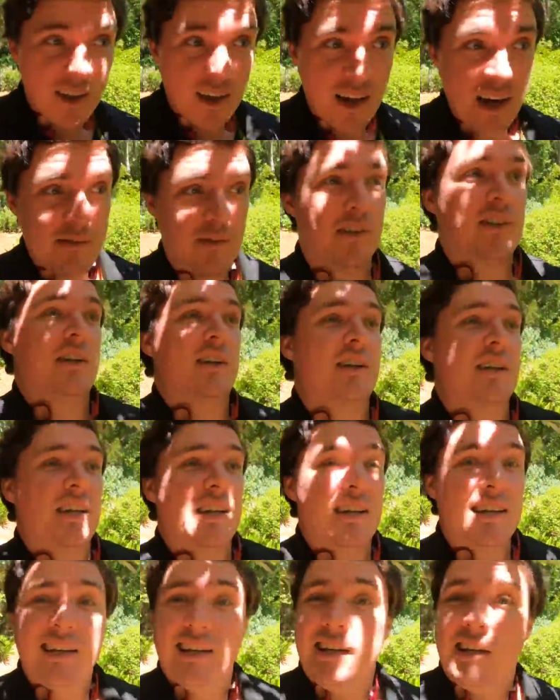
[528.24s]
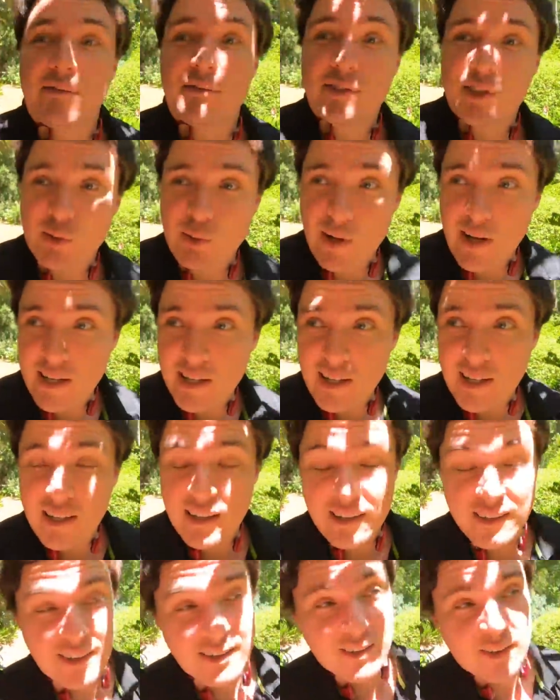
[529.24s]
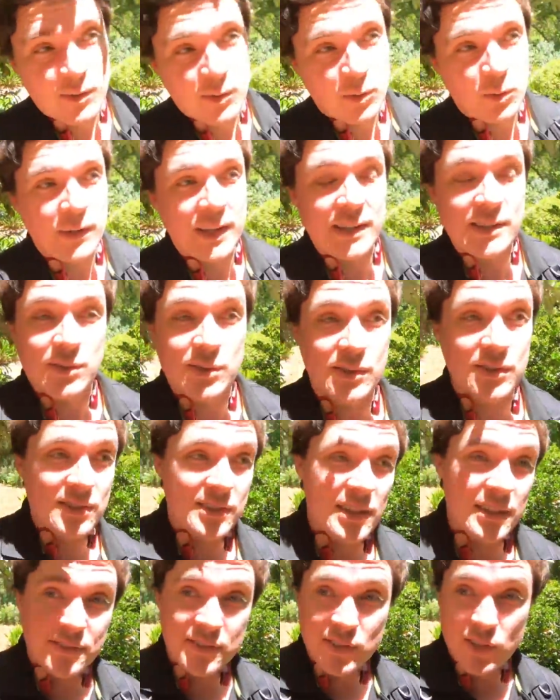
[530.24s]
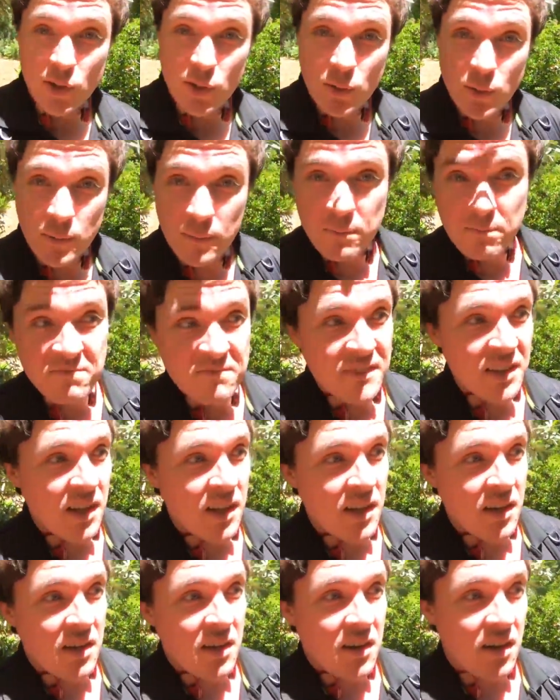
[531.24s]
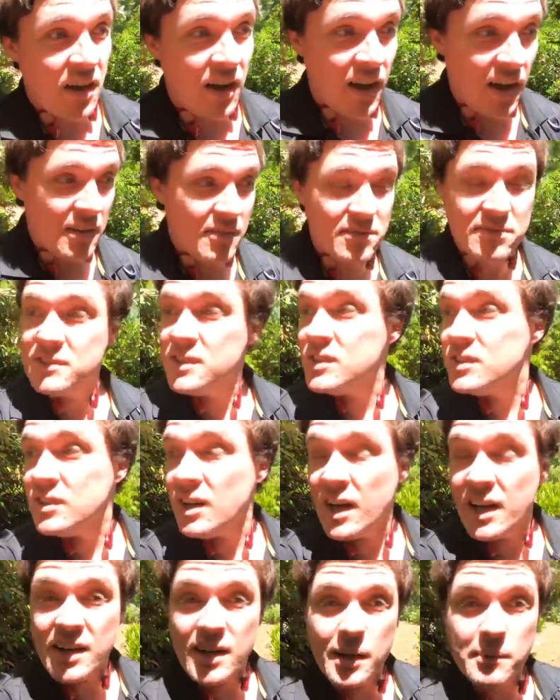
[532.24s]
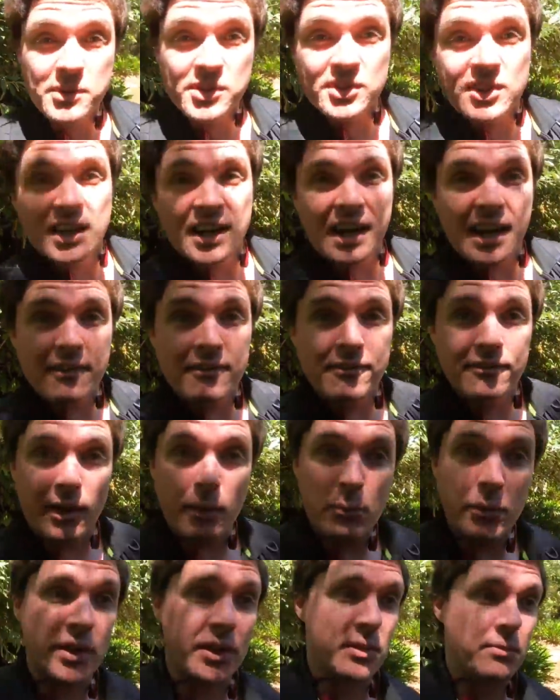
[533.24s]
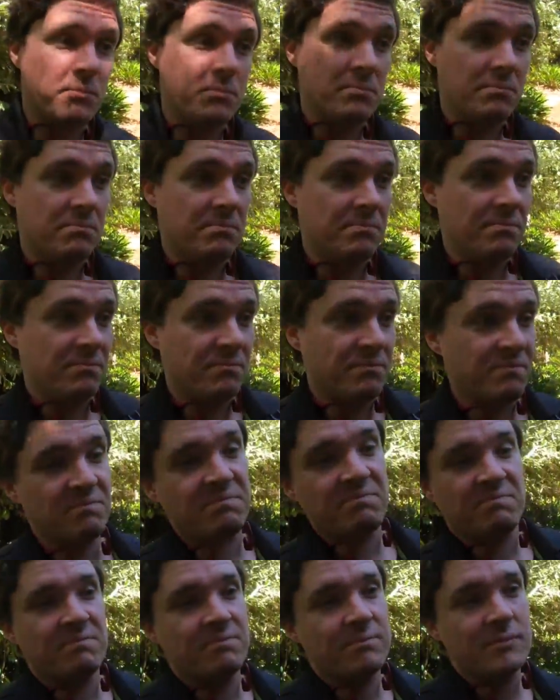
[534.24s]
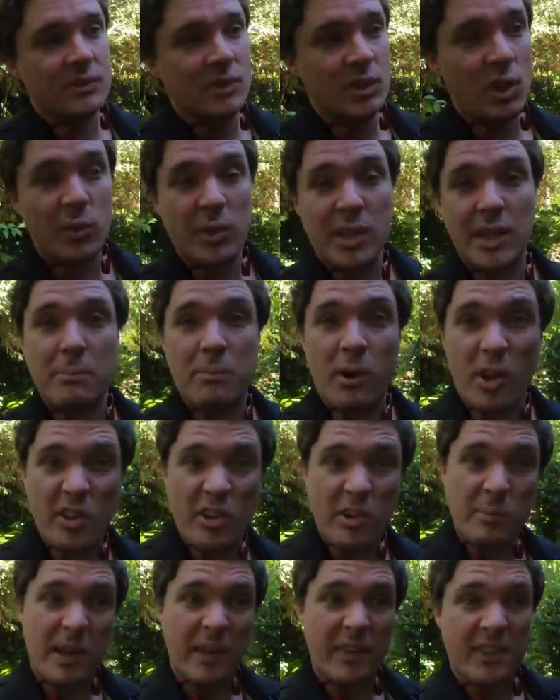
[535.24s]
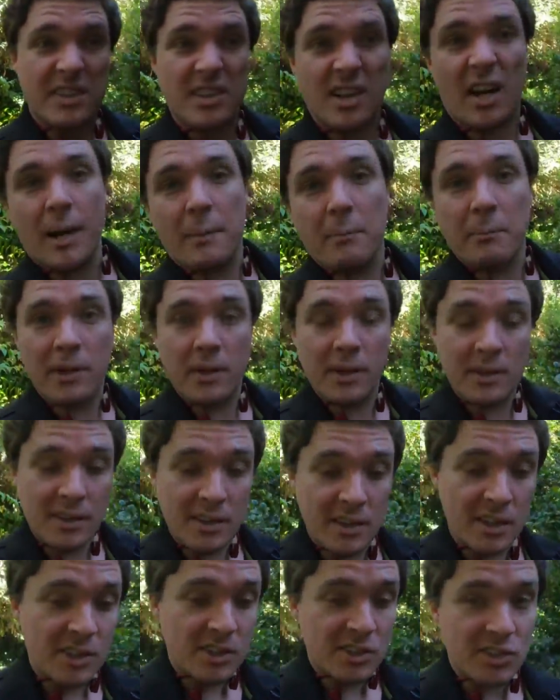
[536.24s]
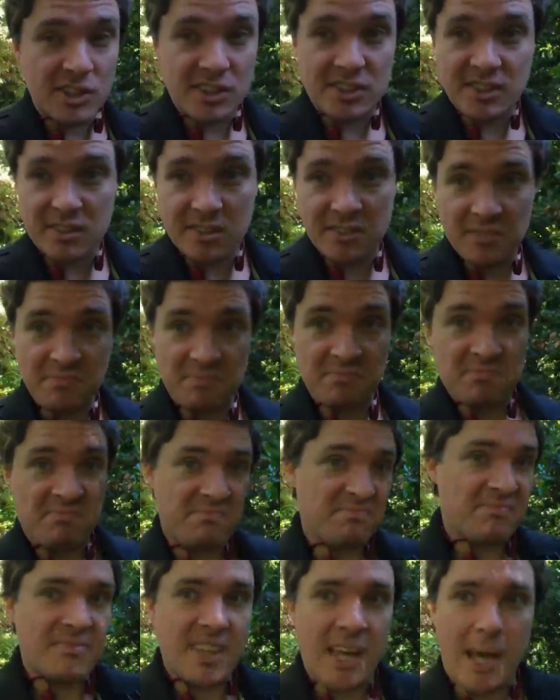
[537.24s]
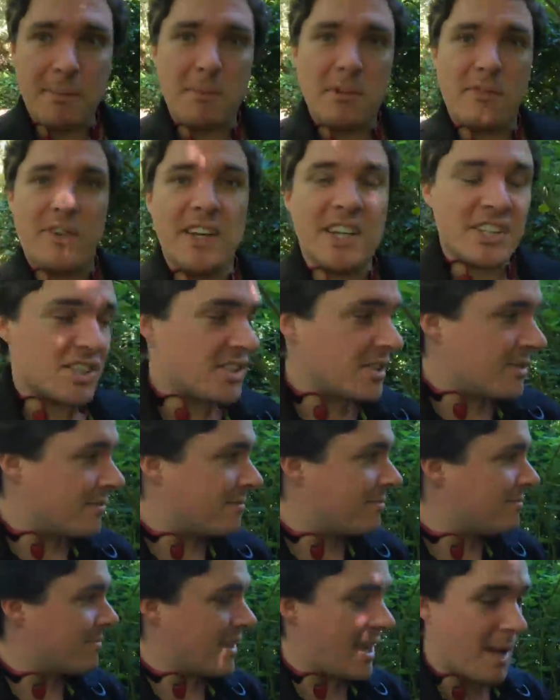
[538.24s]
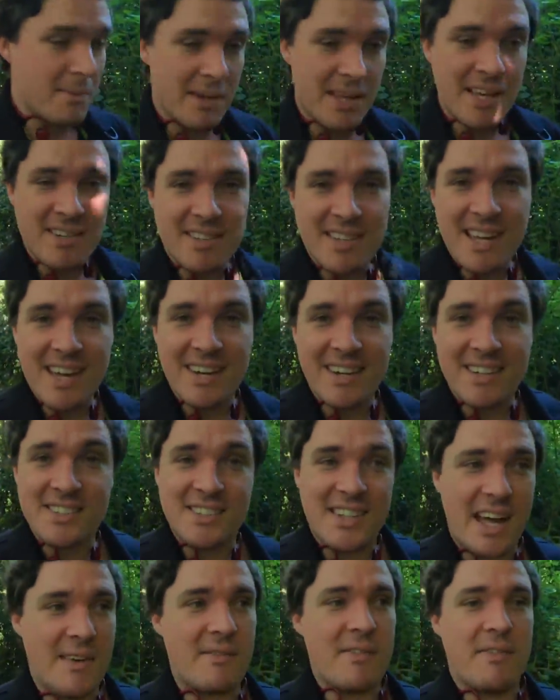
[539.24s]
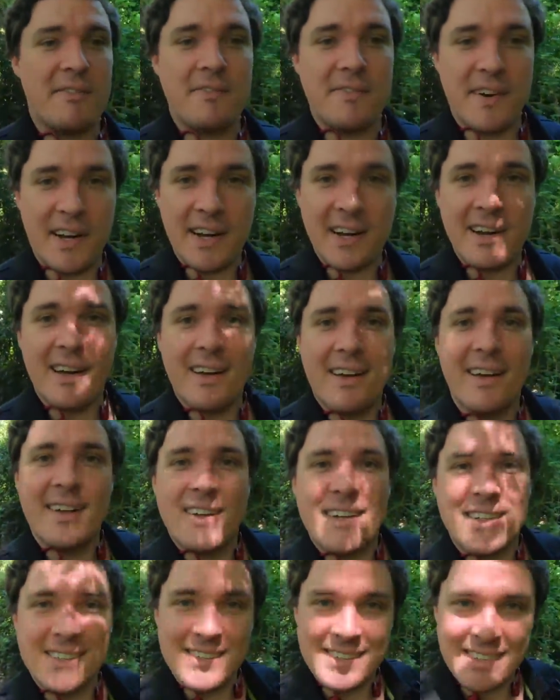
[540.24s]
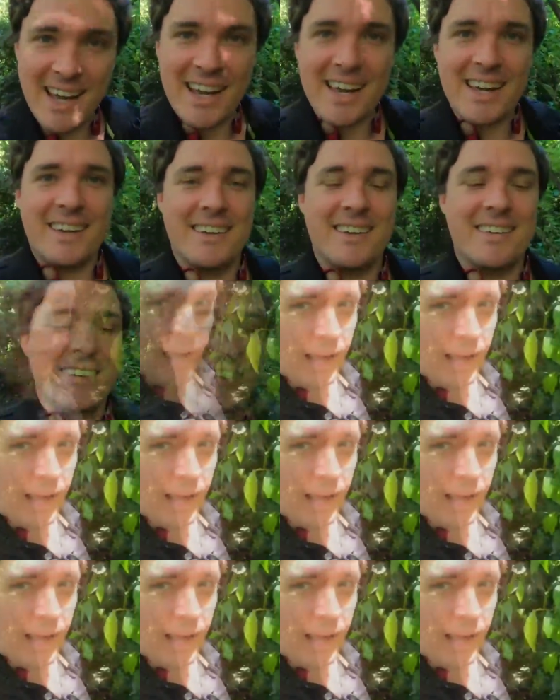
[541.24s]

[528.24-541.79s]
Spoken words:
I haven't done nearly enough training, all that sort of stuff. So I've decided I'm just gonna have fun with it. Not really bother about the time. Just aim to finish, aim to get to the end and just have a fun day.